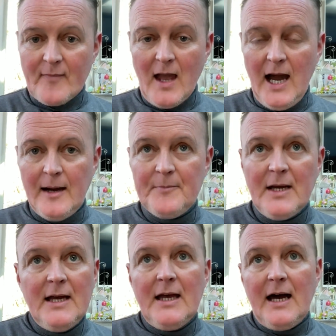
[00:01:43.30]
Um,
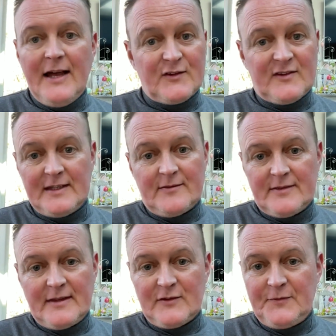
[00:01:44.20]
as I said,
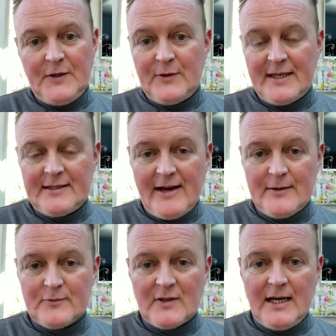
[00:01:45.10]
there's a few kicking
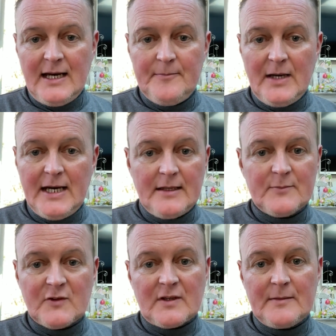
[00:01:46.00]
around um, and I'm
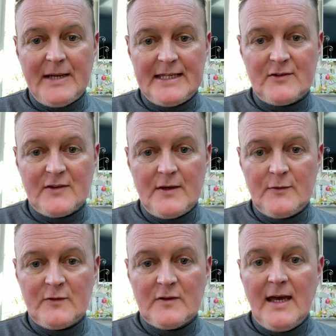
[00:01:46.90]
just going to manage
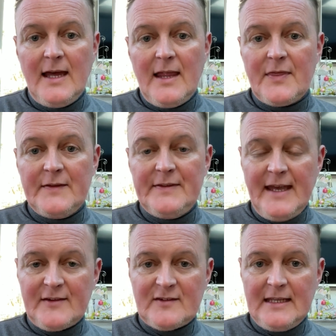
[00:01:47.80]
those. The
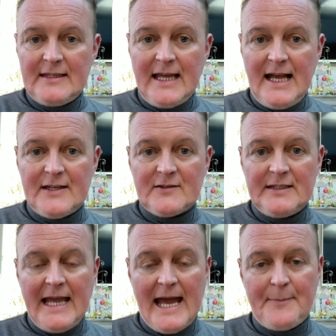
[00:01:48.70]
next thing that
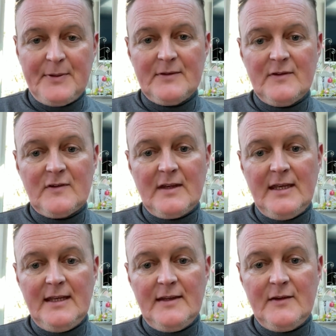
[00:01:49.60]
actually happens
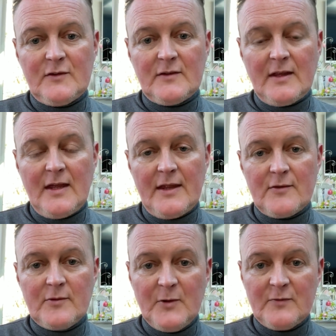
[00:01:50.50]
is uh, the
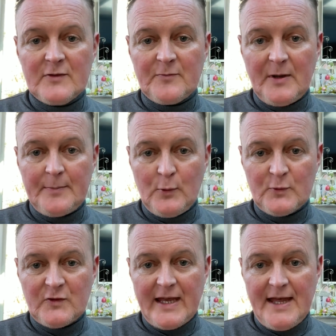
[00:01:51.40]
removal of my
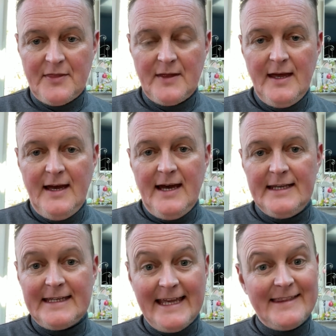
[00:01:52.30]
cath.
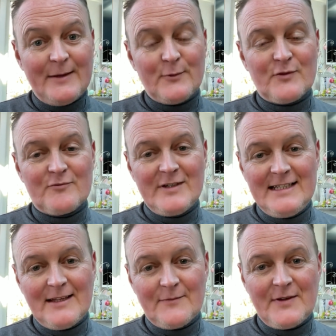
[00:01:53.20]
And again, that was a
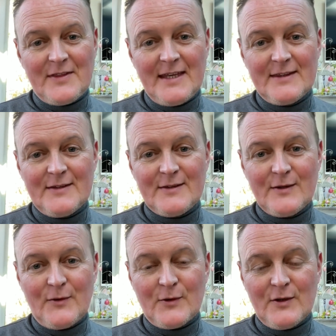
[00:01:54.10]
really lovely thing that
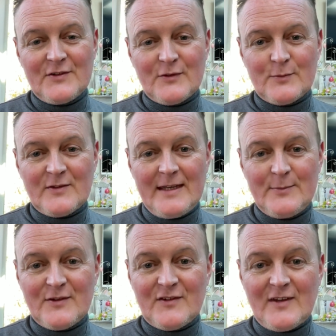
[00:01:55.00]
the oncologist was
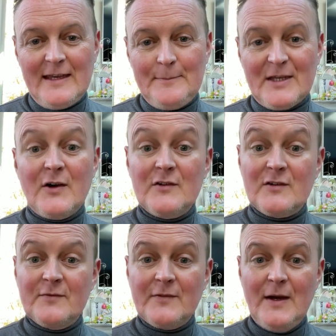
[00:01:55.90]
able to say because
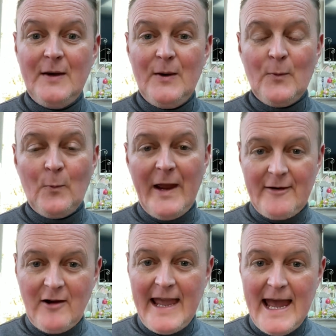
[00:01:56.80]
of
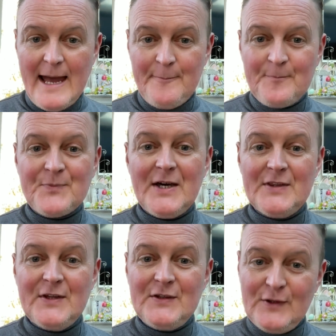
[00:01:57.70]
where I am
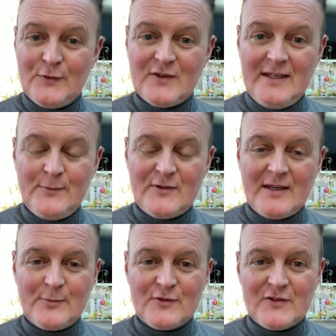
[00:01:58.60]
and the news that he was
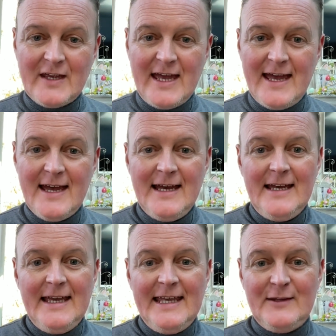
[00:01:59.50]
able to share.
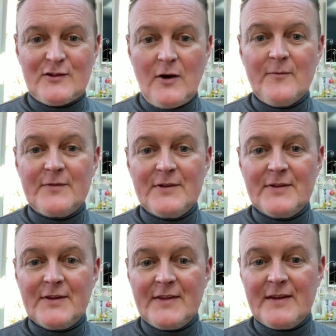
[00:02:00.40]
He's
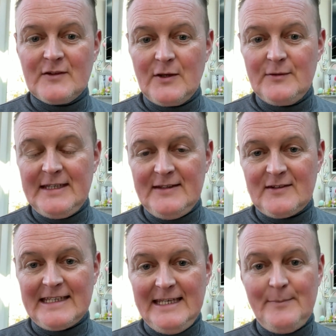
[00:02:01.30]
confident that there's no need
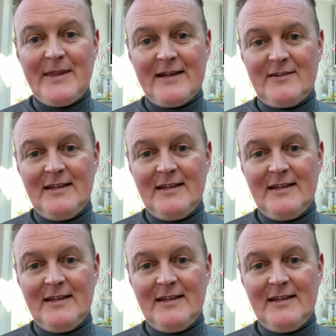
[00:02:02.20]
to keep that